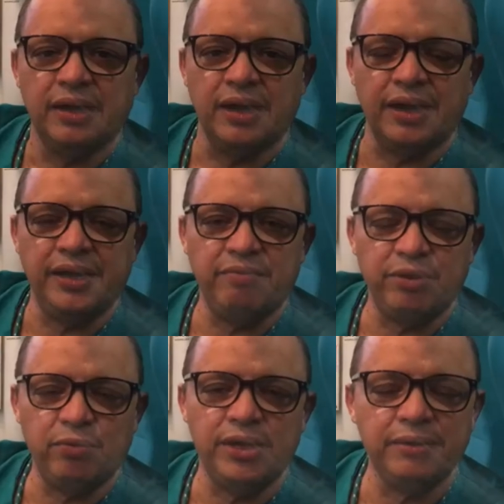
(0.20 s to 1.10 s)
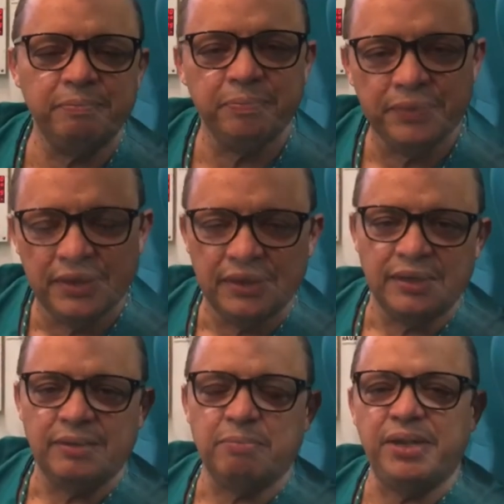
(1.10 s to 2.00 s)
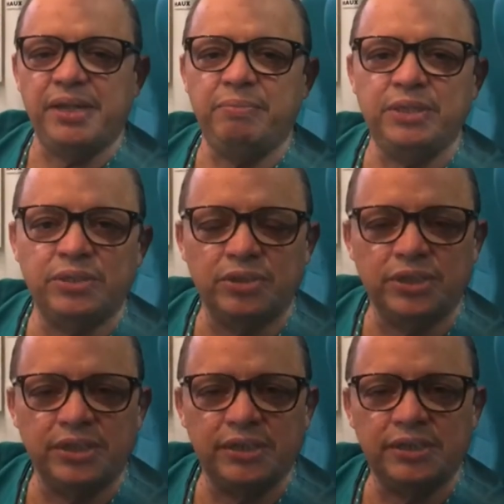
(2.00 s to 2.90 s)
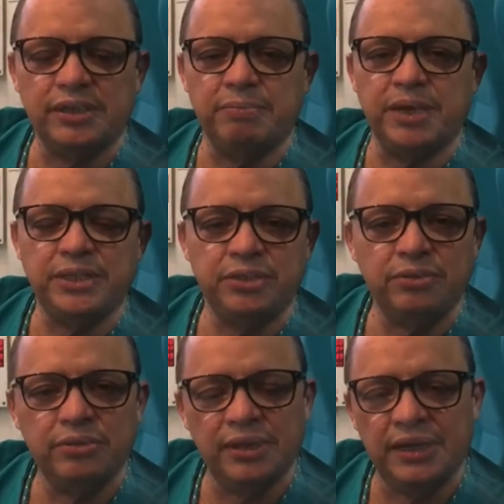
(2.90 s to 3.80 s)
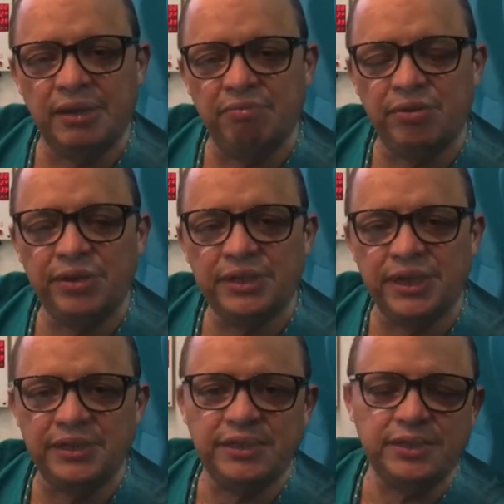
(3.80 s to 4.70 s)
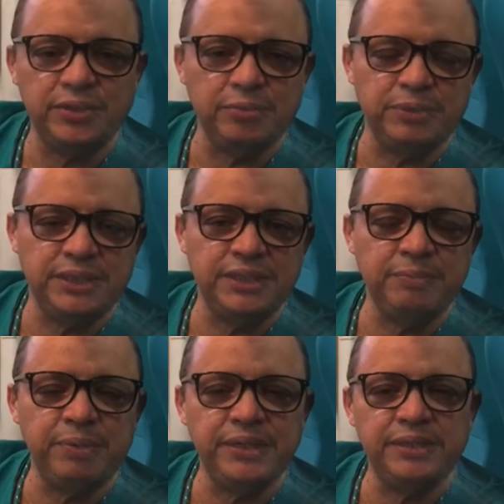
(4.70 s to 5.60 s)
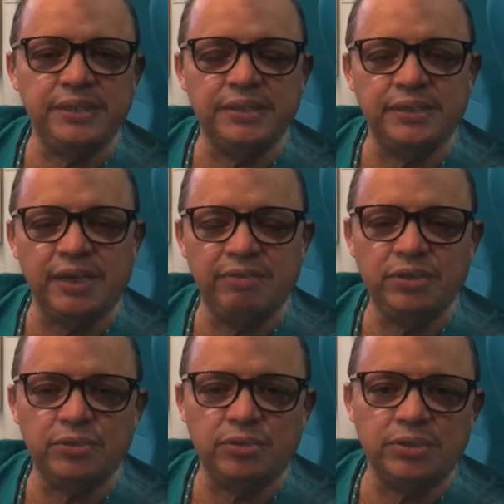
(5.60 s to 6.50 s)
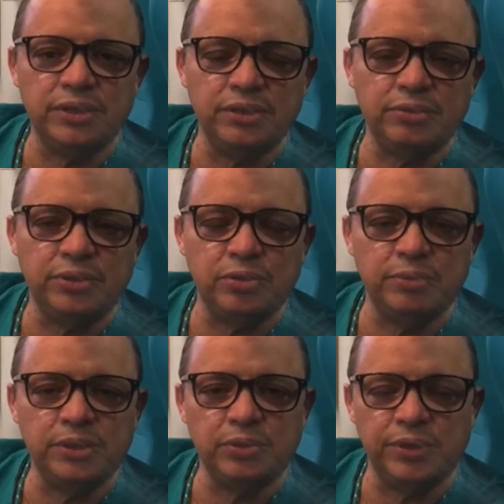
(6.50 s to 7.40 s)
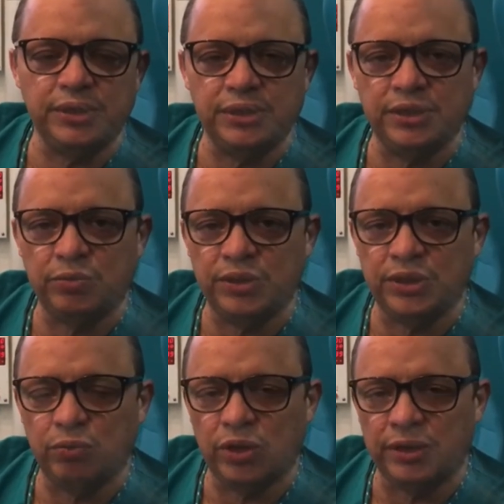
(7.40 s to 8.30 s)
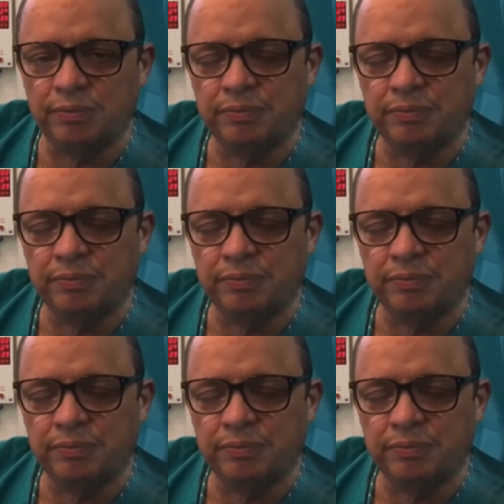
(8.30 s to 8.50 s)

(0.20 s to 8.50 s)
Hi everyone, my name is Oscar Camacho and I'm very excited to participate in diving talks in October 2021.